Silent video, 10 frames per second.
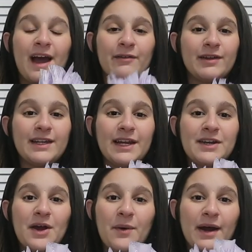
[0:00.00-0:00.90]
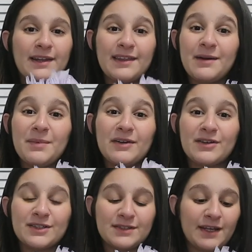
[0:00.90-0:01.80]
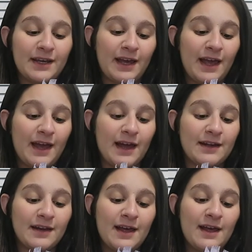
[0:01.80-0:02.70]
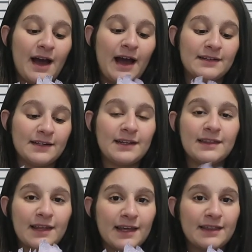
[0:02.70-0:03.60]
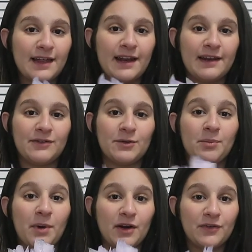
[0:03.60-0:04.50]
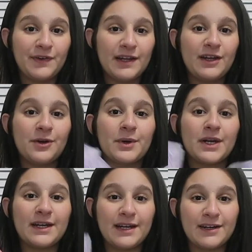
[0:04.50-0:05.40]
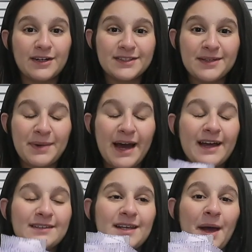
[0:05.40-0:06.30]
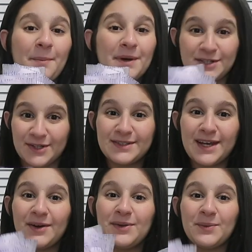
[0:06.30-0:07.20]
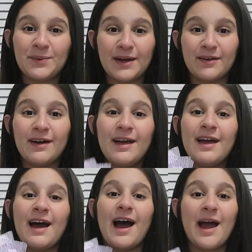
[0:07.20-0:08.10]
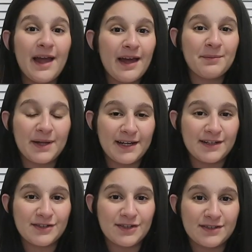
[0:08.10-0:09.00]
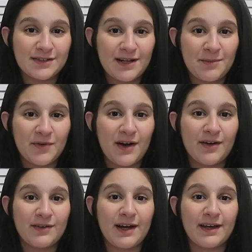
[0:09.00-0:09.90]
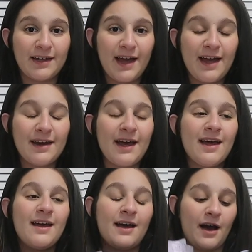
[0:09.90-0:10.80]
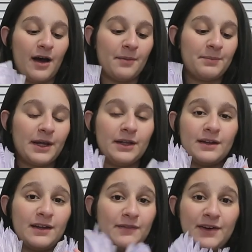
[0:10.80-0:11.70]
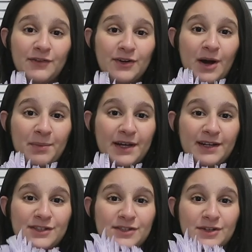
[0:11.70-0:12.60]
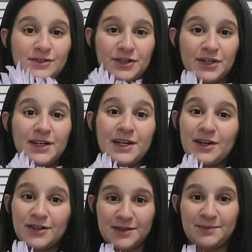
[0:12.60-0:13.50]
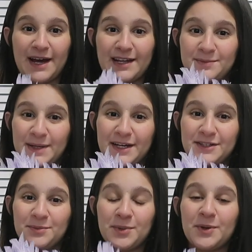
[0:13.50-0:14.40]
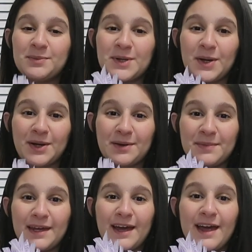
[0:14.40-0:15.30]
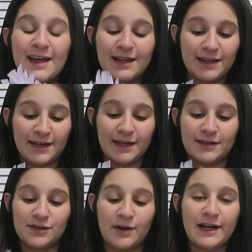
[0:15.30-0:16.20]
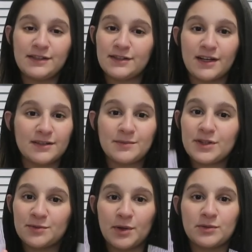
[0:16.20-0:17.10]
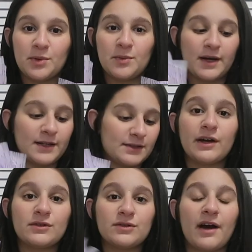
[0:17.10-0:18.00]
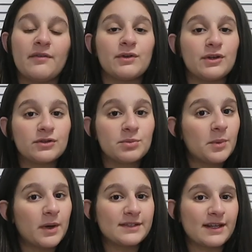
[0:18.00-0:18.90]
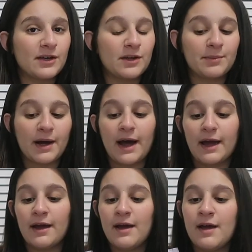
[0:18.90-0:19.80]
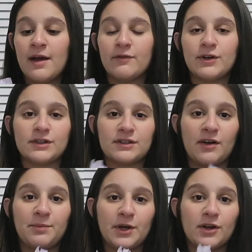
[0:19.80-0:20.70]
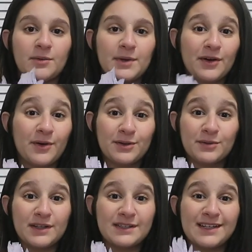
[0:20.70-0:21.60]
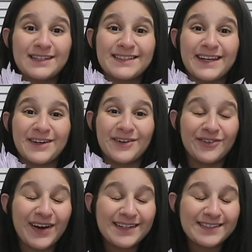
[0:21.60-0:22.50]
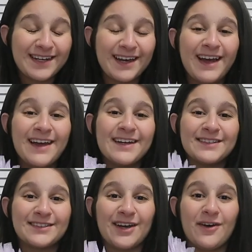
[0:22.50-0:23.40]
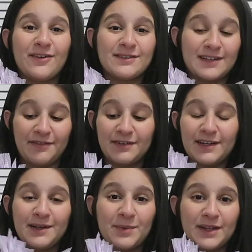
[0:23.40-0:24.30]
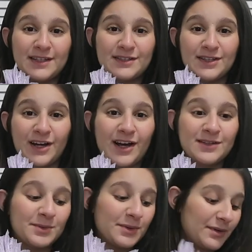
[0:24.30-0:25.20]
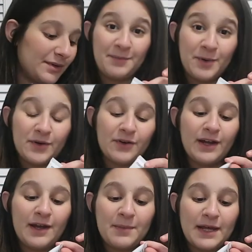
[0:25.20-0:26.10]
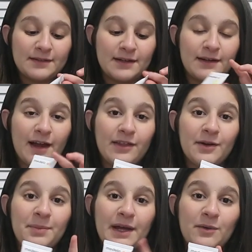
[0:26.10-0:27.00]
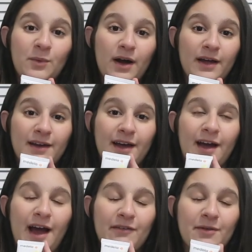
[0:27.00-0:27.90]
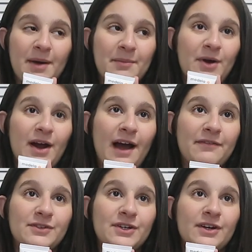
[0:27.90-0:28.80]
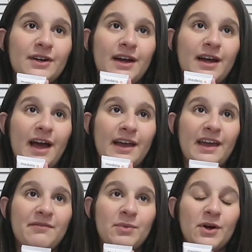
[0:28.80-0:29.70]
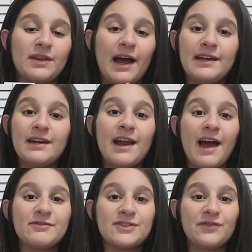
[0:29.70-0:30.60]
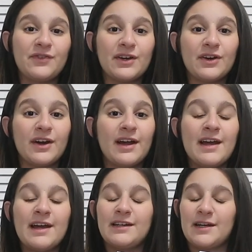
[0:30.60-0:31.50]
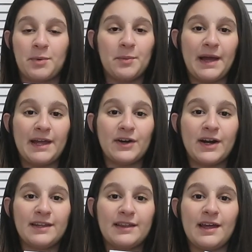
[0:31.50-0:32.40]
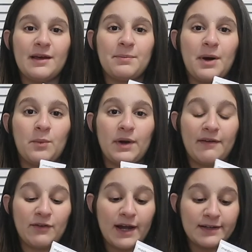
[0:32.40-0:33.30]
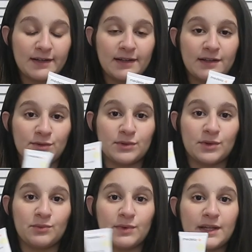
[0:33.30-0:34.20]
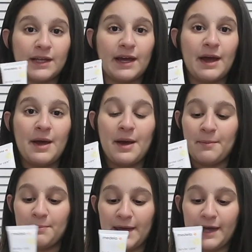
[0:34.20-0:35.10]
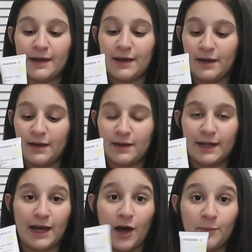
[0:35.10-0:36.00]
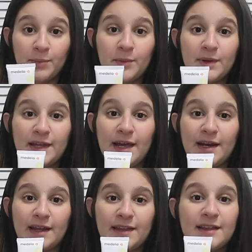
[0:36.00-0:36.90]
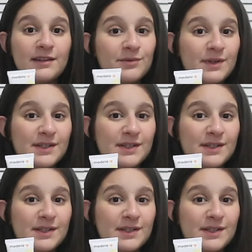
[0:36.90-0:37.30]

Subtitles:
I really didn't know anything about nursing, and I didn't think that if you were bottle feeding you were gonna need nursing pads, but turns out you will. I am planning to nurse this time around again, but even if you're not planning to nurse, you're gonna need nursing pads because your boobs are gonna be leaking. So I just got some disposable ones. They also have reusable ones that you could buy for yourself, but you're gonna be going through these things like crazy. So definitely bring these to the hospital. Nipple cream is another big one. I remember after I gave birth, I didn't have severe nipple pain or anything, but whenever I did, this was a really big like helper with it, and I think that's a